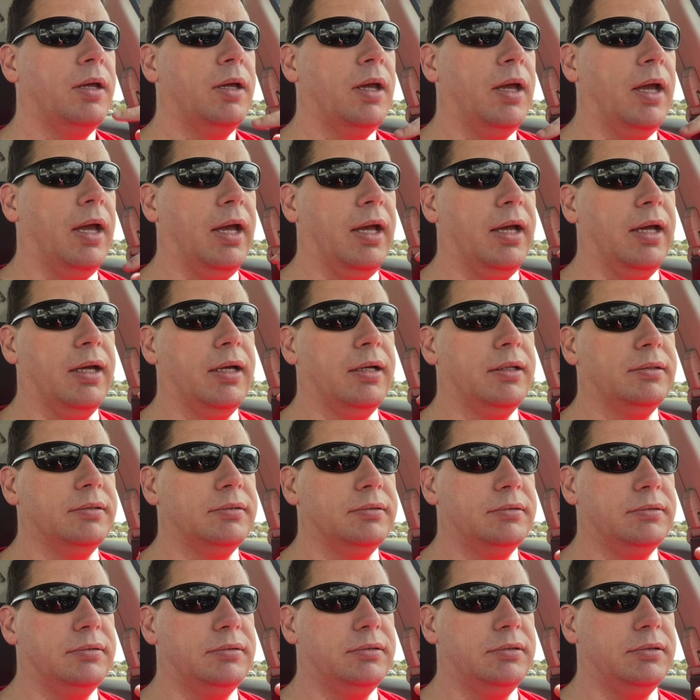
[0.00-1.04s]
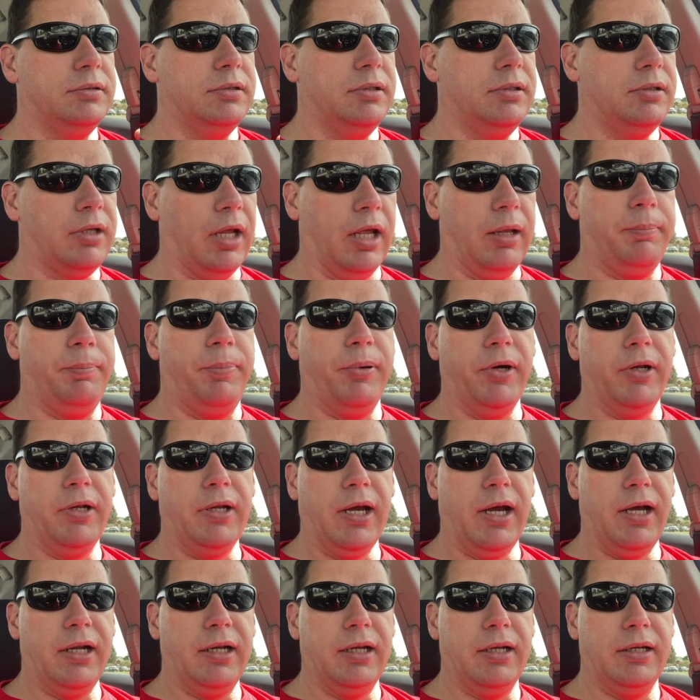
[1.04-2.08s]
and they put
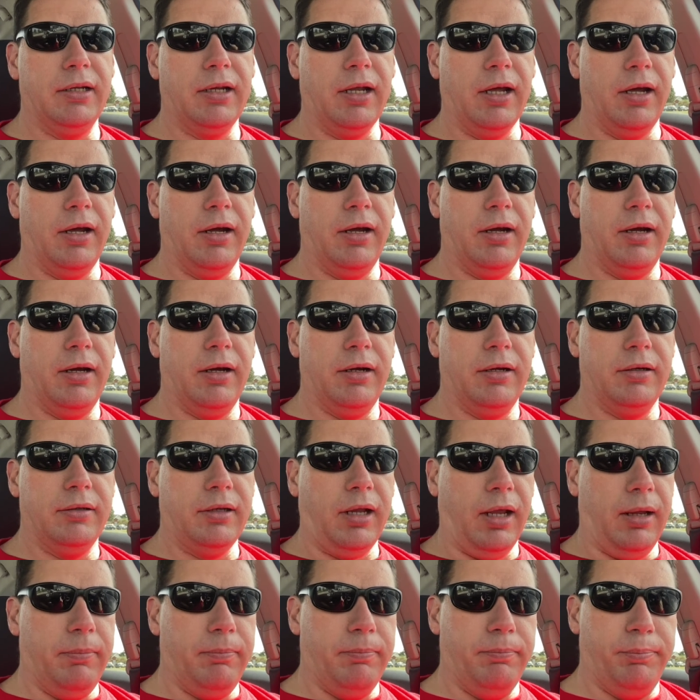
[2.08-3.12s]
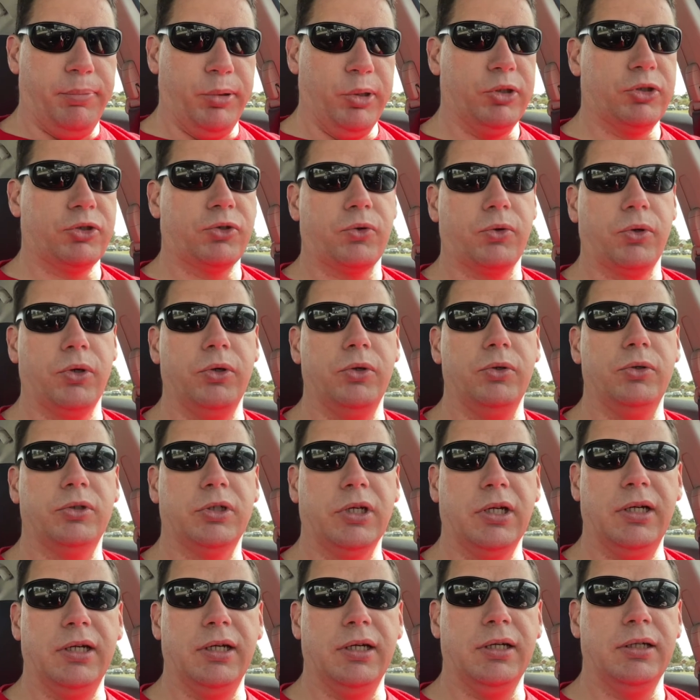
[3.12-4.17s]
that in there, and they put screws
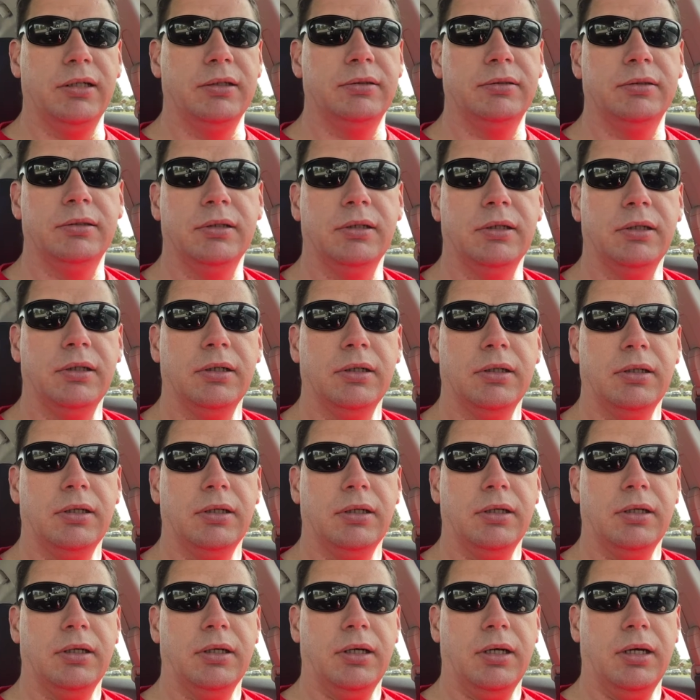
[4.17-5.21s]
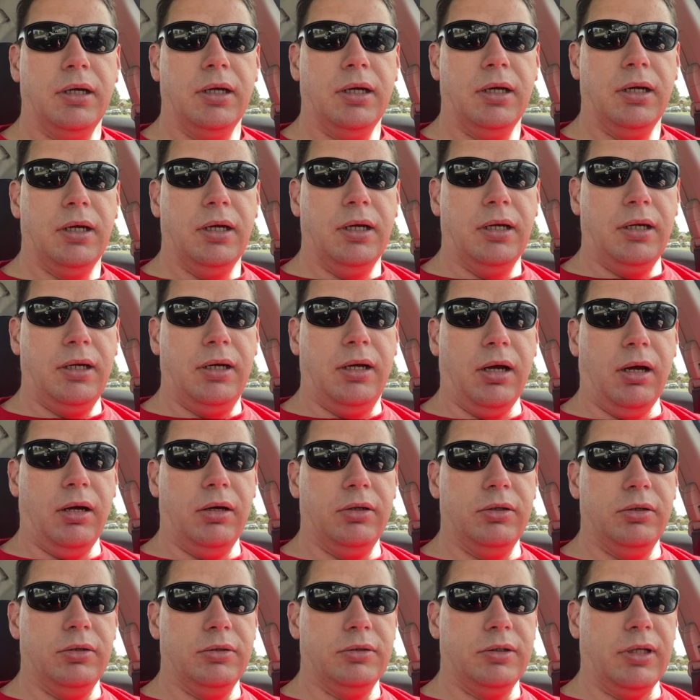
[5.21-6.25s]
in,
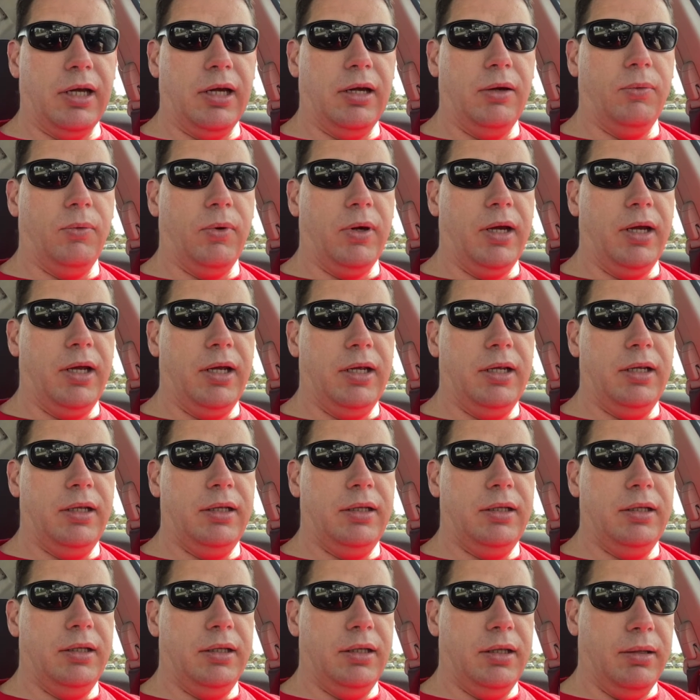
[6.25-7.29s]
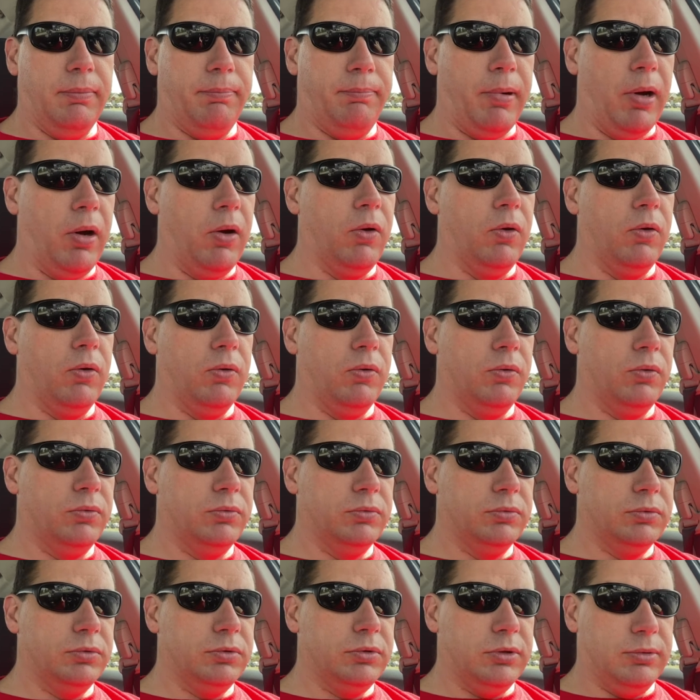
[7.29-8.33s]
because that way the
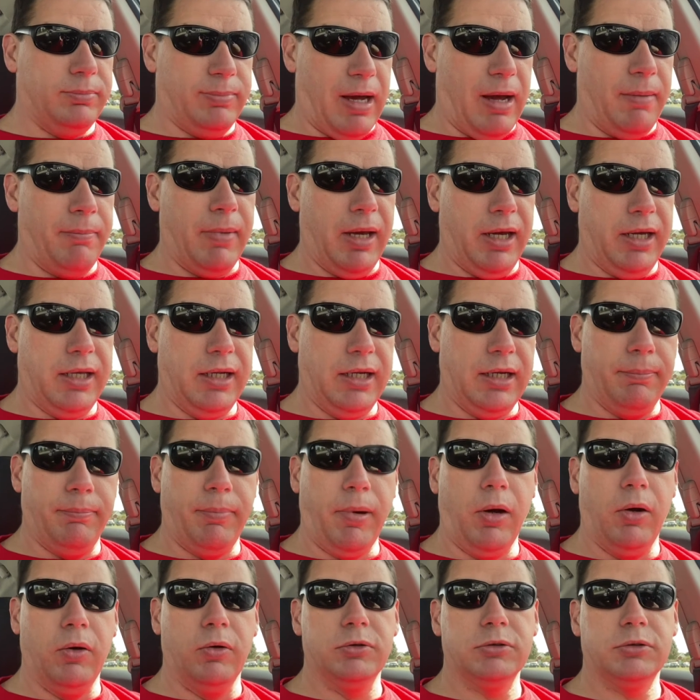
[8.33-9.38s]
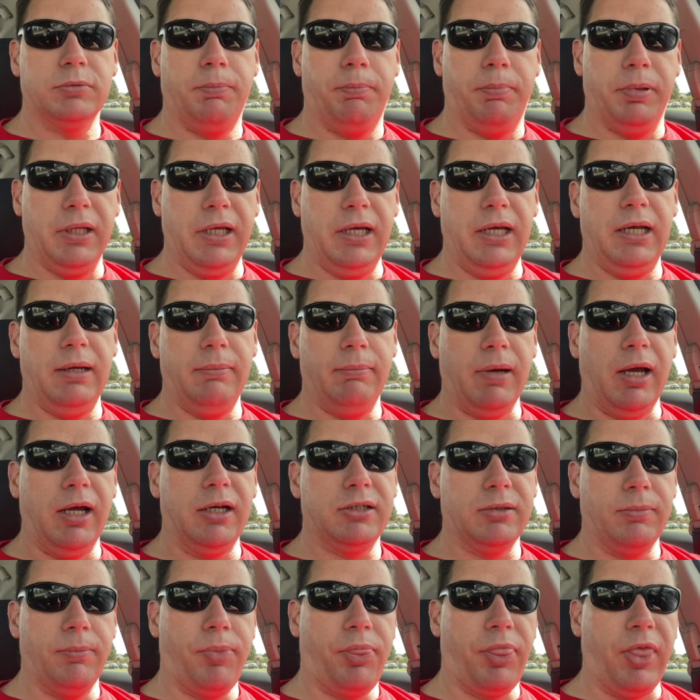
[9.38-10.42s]
bone, by making the bones bleed, it makes
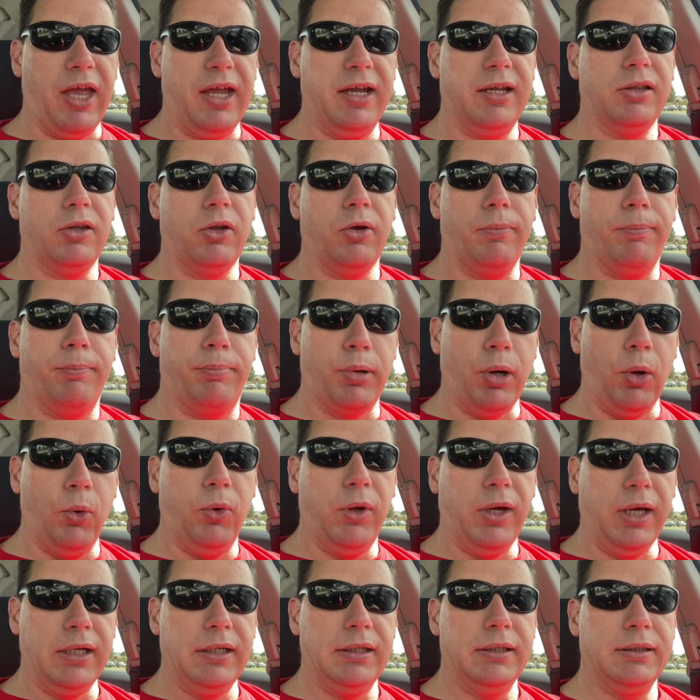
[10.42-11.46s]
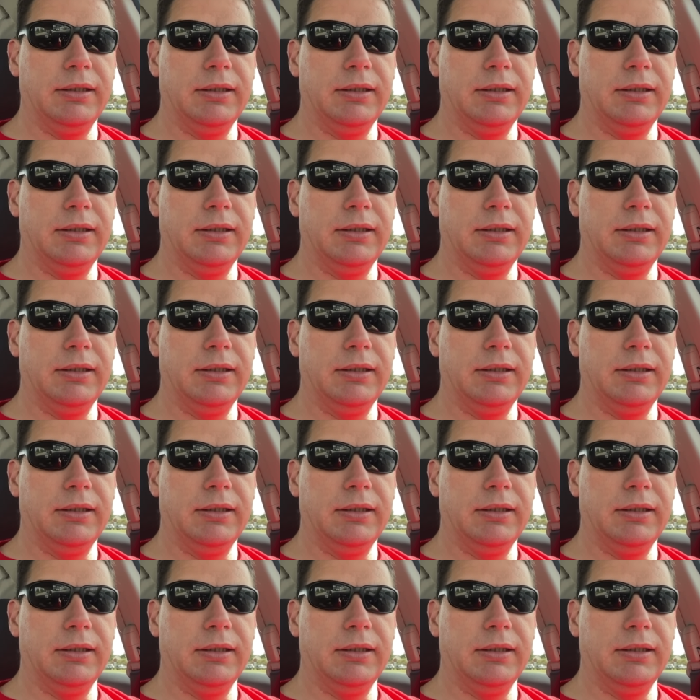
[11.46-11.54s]
them think they're broken.